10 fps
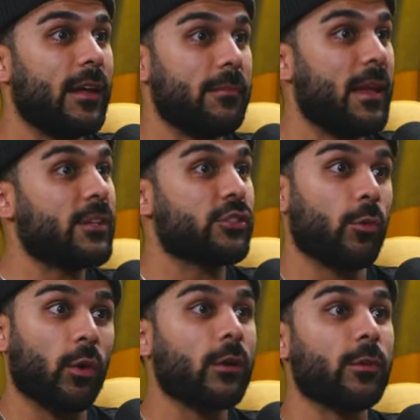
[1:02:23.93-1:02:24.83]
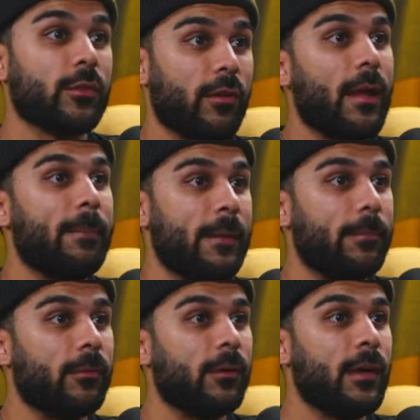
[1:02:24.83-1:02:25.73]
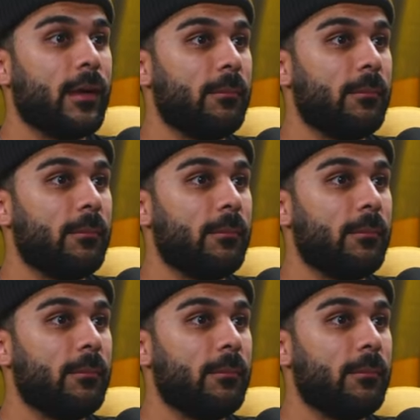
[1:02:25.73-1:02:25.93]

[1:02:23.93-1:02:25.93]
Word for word: And make sure you're working with the right people. Yeah.